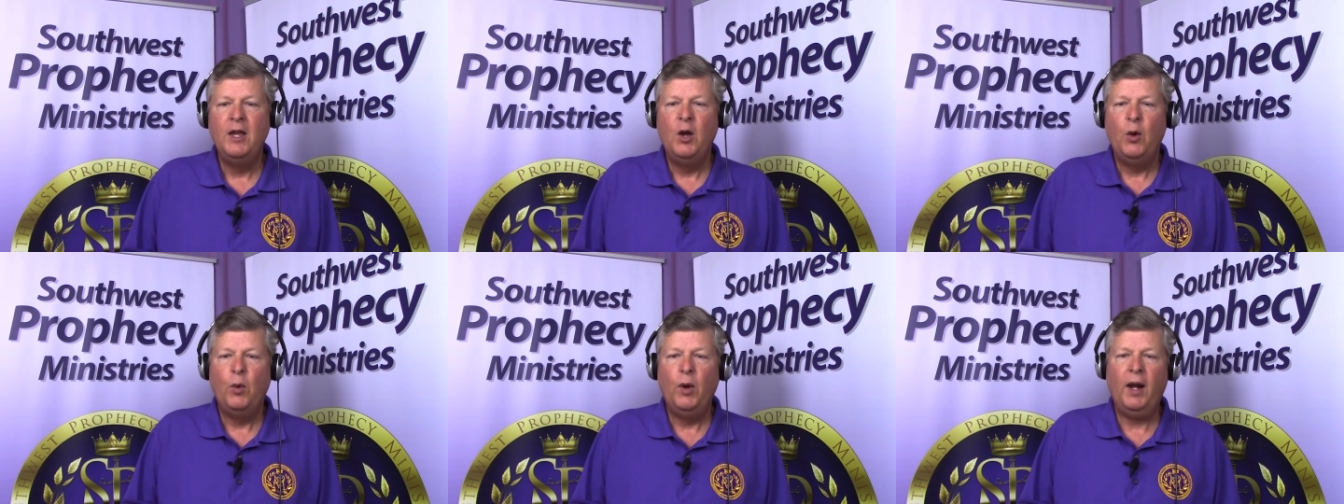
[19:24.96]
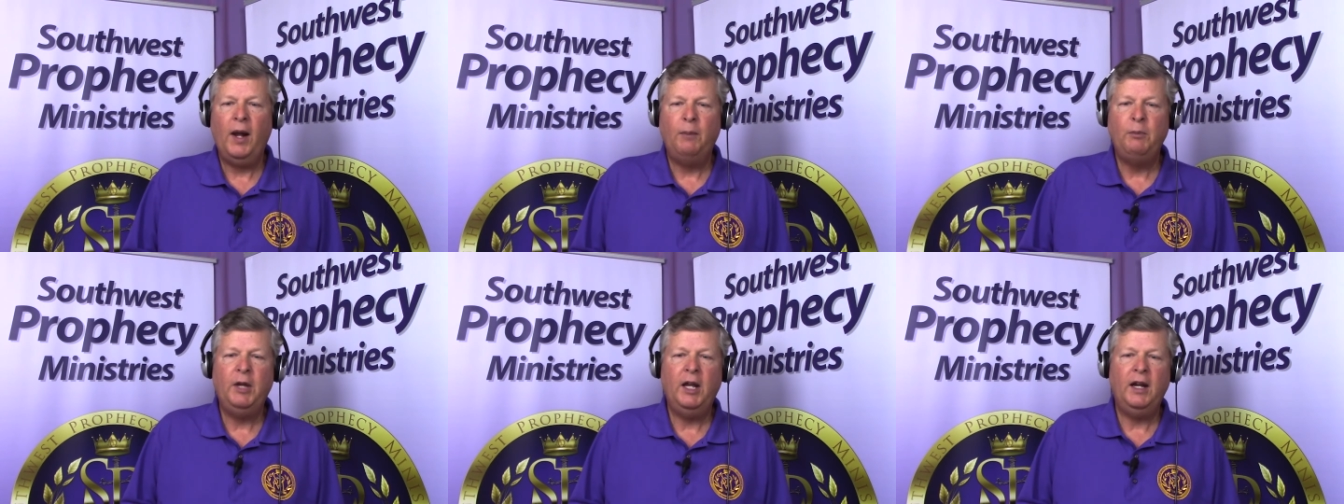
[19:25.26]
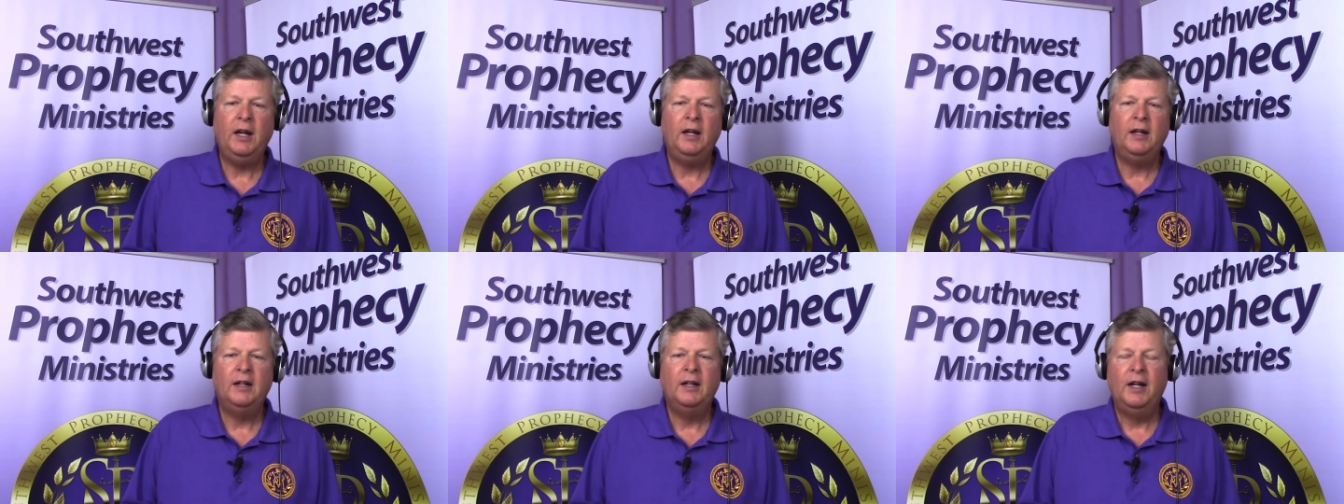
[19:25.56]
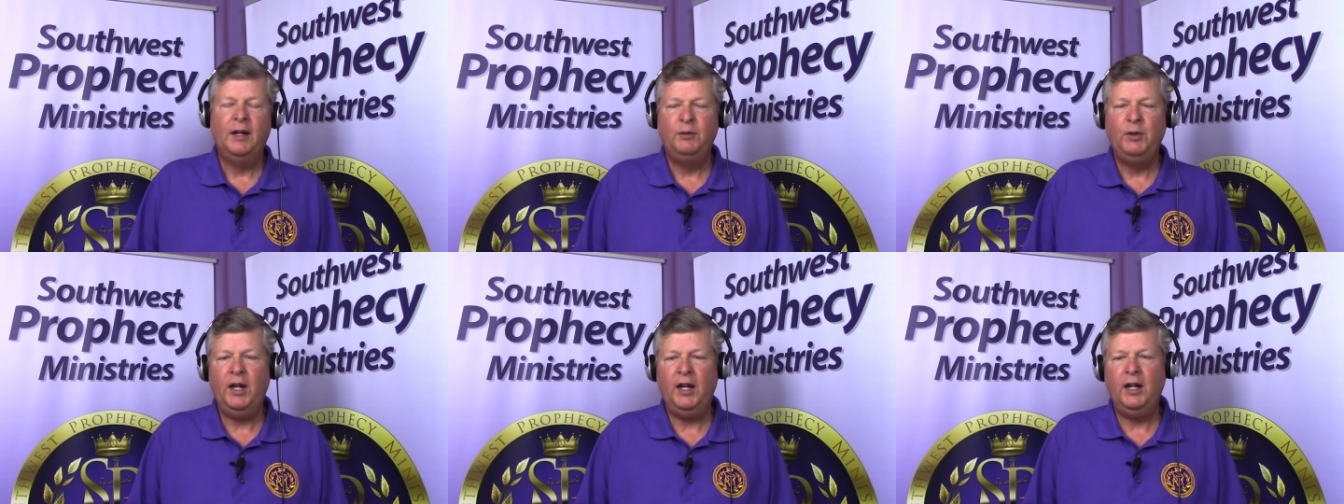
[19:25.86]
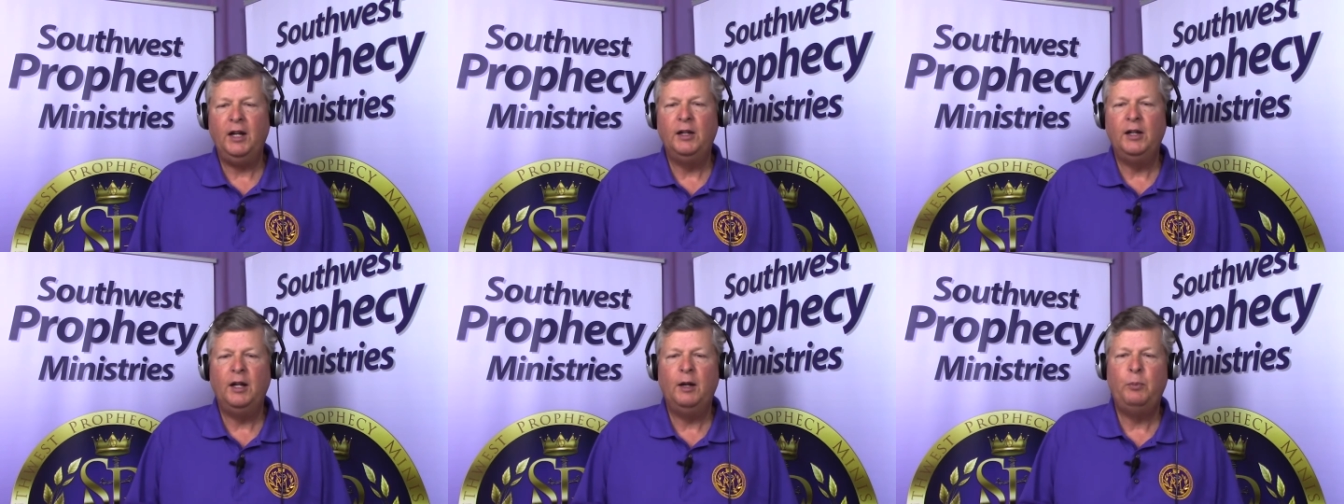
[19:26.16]
Well, I'm
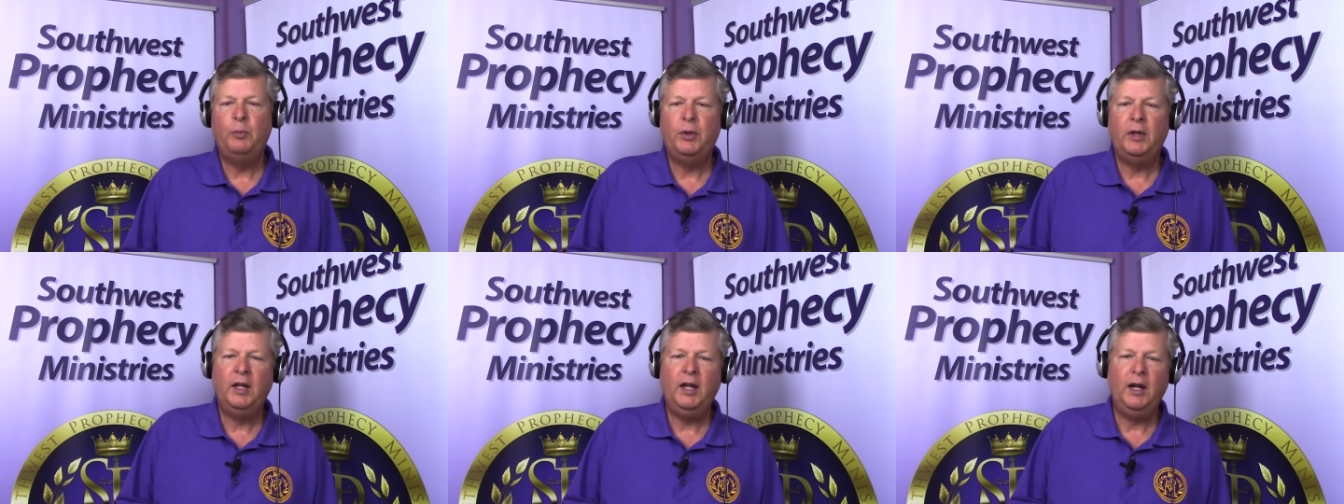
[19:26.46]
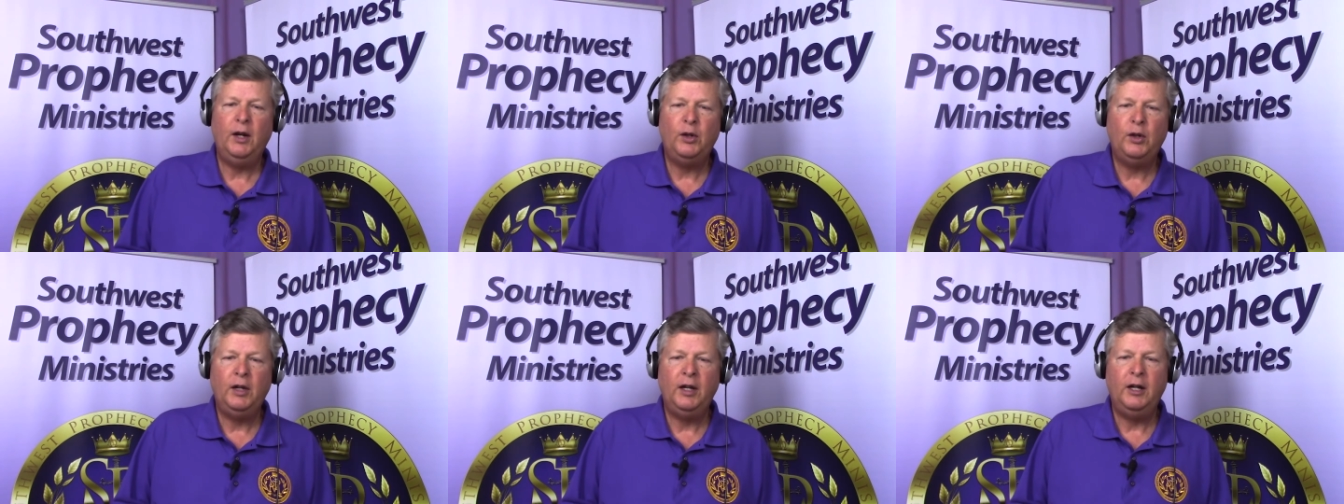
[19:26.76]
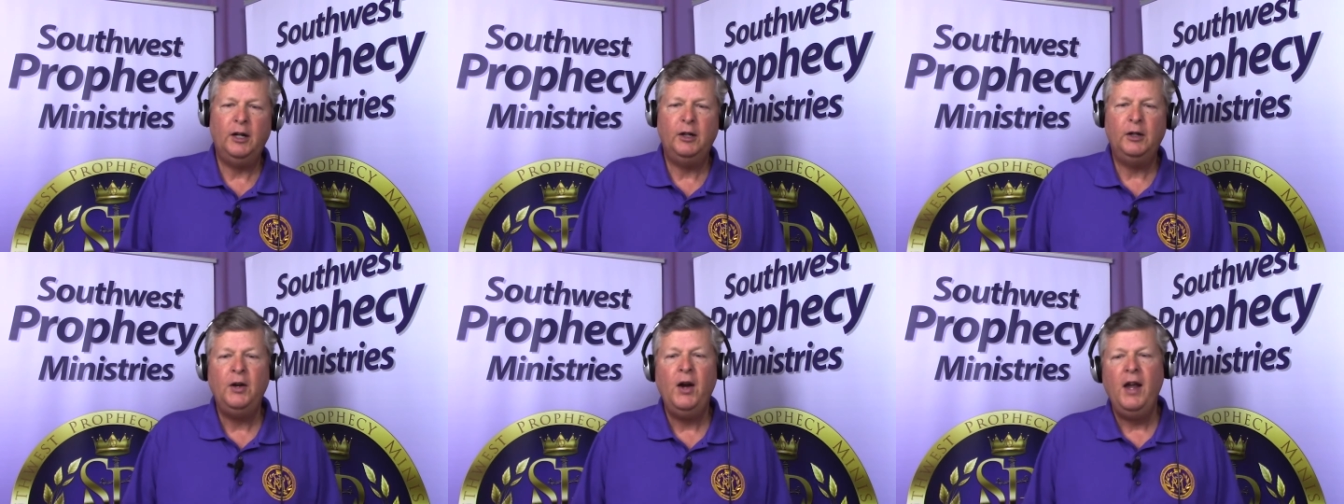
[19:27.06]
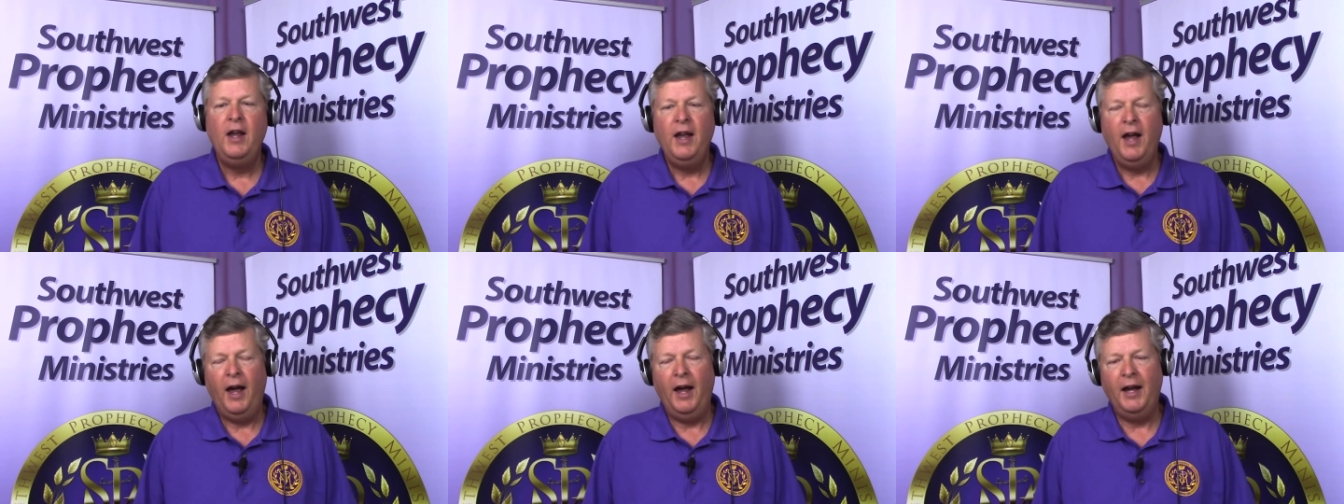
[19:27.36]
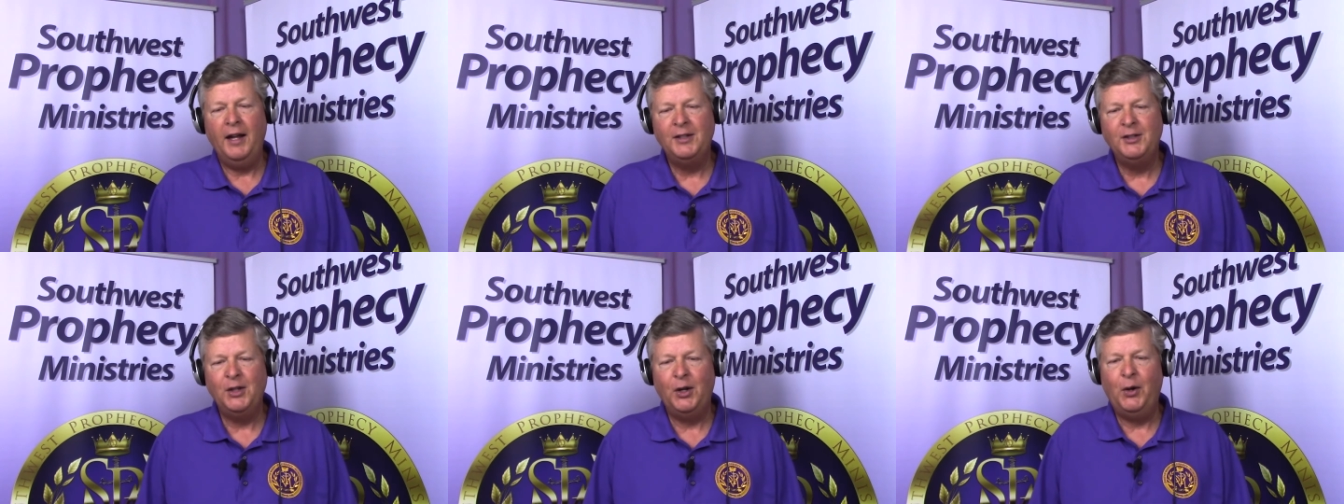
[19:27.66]
getting a little political here,
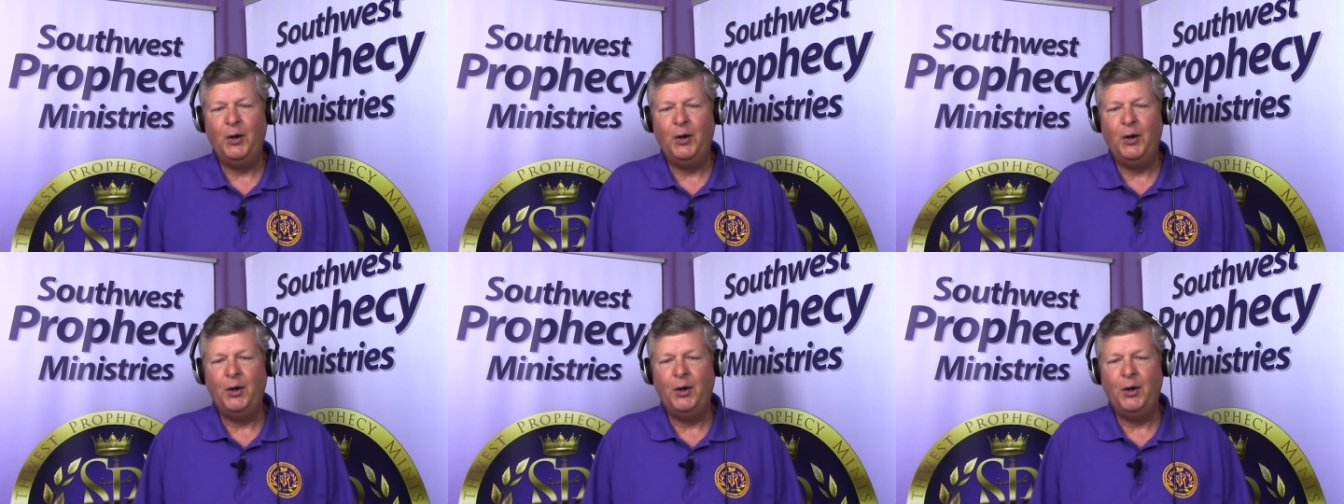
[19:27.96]
but